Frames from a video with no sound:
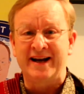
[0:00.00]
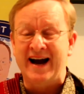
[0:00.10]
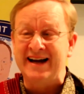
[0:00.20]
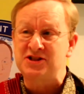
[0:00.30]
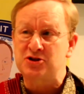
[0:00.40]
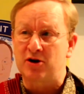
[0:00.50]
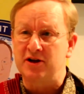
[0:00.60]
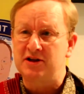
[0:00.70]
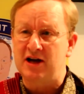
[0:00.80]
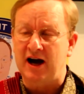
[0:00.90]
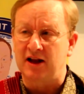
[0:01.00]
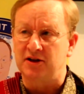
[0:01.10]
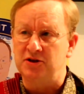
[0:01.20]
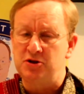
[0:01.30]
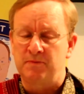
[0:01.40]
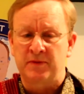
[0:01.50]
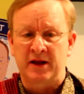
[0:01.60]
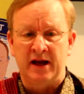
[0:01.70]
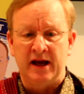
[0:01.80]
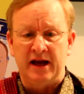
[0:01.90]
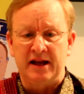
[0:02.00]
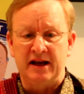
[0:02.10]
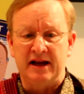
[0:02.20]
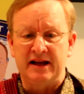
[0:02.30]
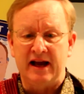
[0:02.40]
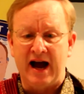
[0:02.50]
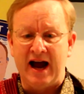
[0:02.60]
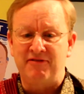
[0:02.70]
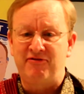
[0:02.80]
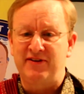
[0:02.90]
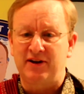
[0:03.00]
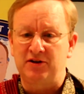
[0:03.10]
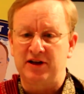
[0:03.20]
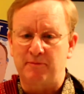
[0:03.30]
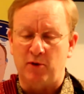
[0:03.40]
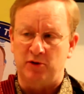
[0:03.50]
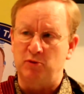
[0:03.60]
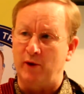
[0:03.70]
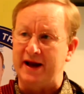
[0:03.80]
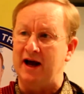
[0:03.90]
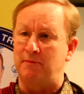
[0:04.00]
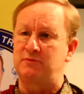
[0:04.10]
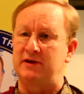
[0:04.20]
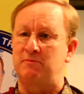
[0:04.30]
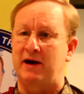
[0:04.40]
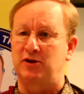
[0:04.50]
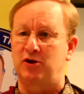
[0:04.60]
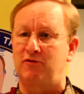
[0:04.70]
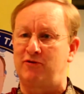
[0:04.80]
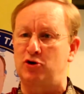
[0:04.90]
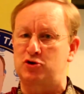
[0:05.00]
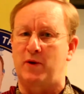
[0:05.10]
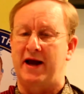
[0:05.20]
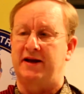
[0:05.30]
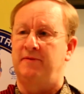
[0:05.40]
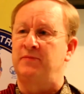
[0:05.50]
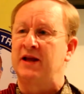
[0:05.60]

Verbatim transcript: I started college, I filled up, on the way up in my little Volkswagen,